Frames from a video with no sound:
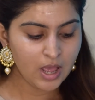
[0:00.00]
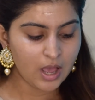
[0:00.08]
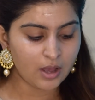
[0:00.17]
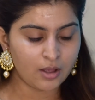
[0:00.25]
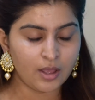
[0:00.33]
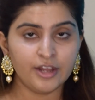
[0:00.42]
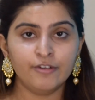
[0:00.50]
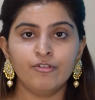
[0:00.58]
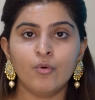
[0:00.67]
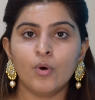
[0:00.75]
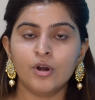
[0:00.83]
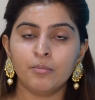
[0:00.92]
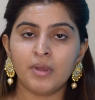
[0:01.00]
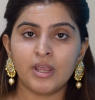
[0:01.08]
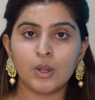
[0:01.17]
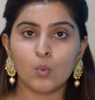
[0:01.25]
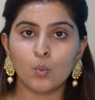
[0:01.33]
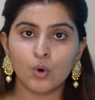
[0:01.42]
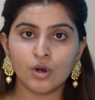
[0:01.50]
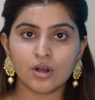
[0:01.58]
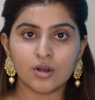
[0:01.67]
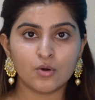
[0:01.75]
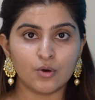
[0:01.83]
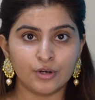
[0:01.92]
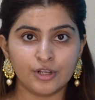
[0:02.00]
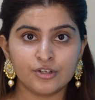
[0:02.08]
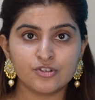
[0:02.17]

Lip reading: and if you want to make it work according